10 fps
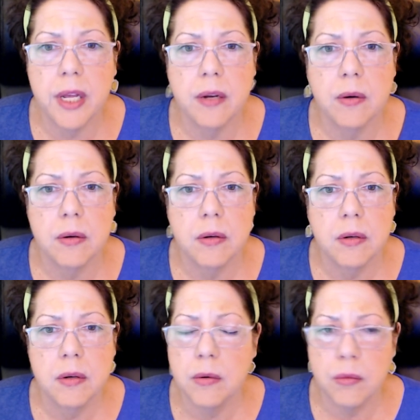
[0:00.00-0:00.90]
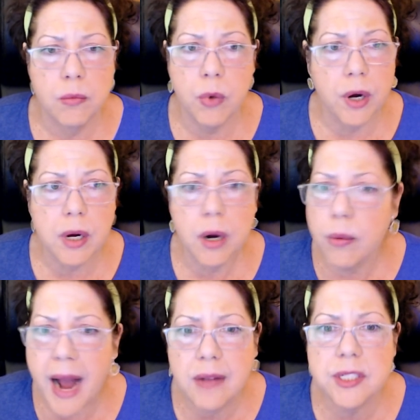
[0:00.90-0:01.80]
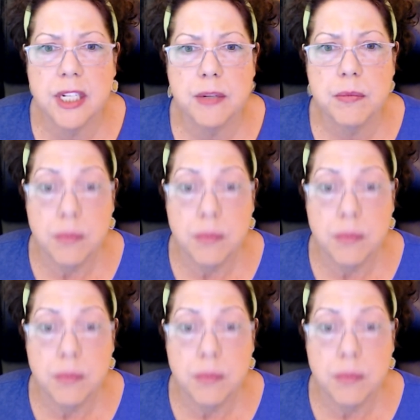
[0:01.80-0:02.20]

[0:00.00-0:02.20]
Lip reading: it, work around it.